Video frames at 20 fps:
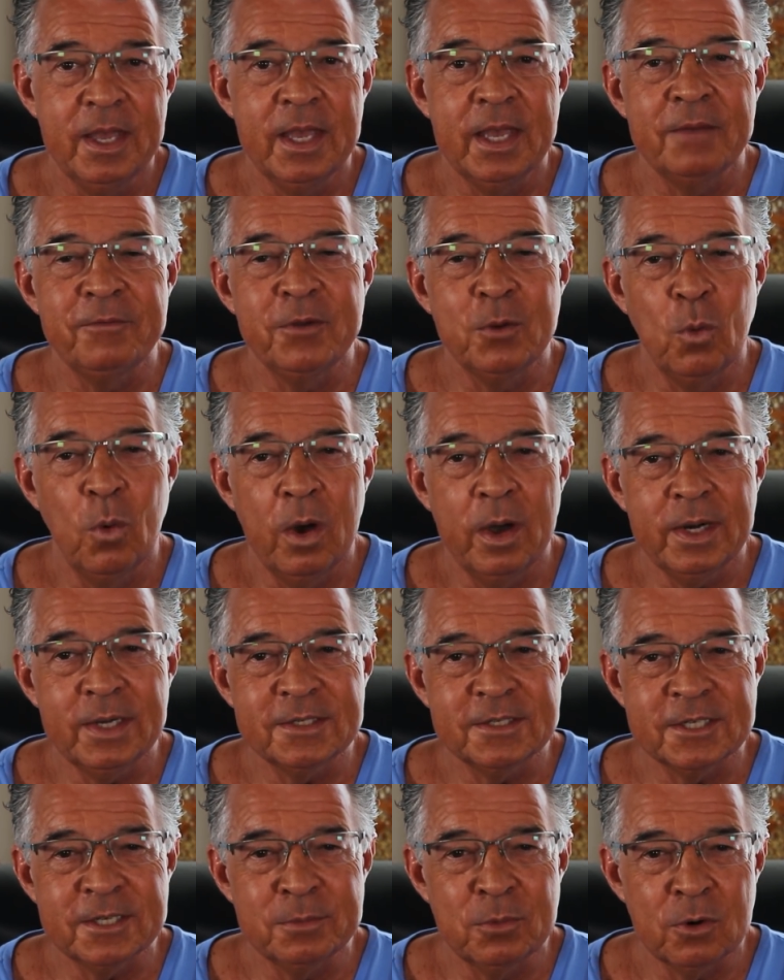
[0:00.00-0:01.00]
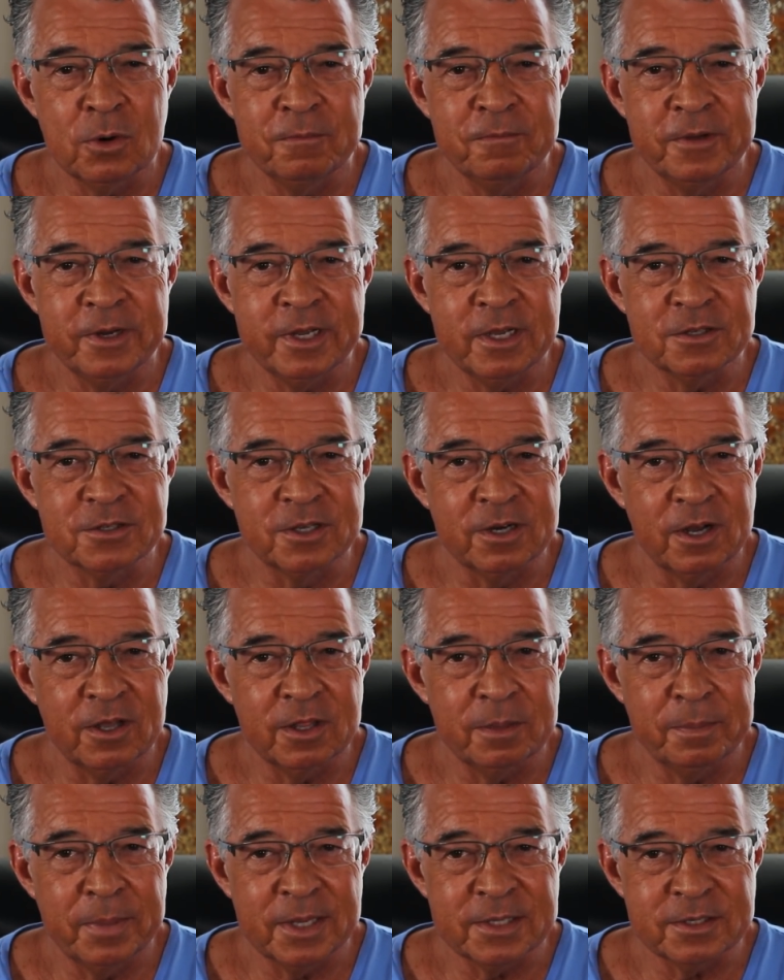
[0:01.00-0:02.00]
If you want to see more videos on all
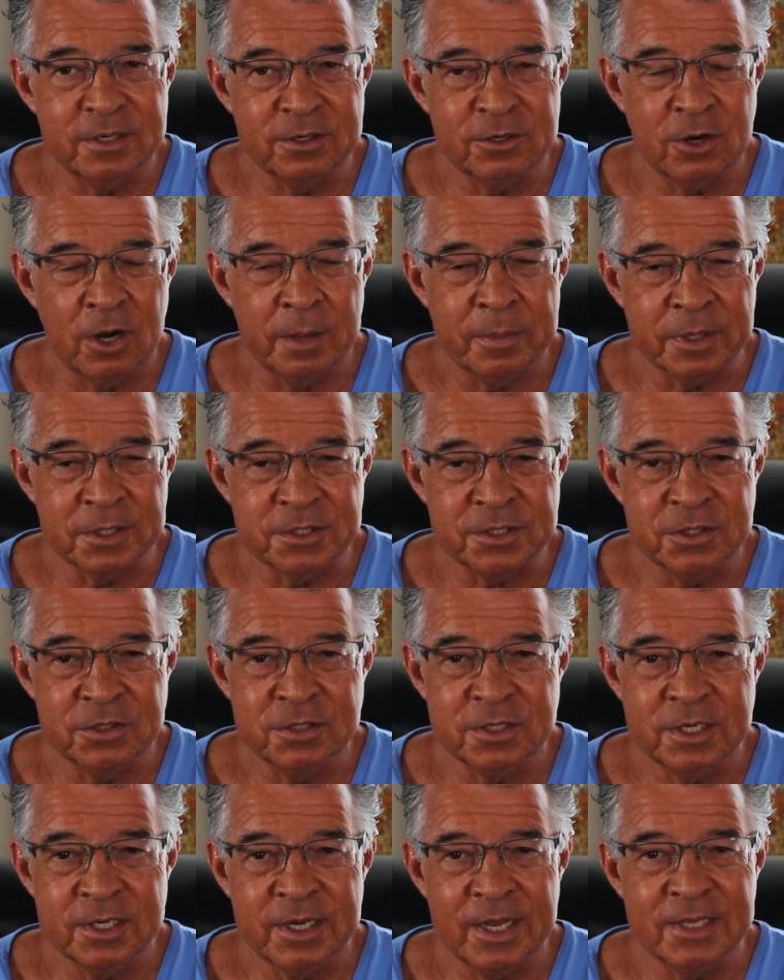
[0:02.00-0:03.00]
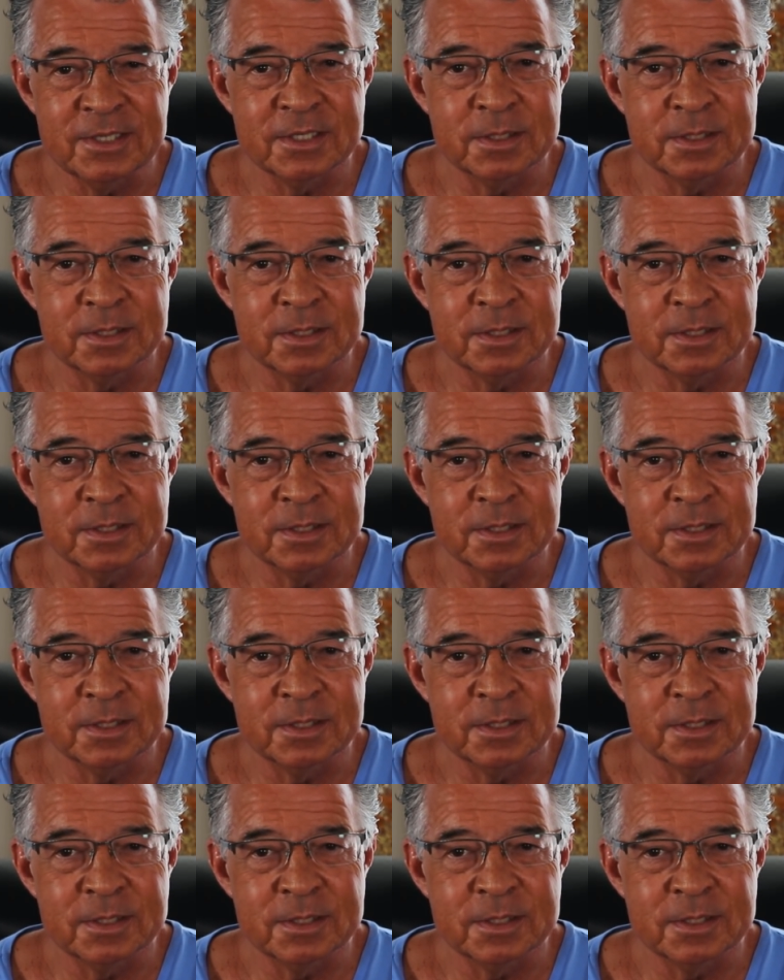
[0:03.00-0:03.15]
the best nootropics used today,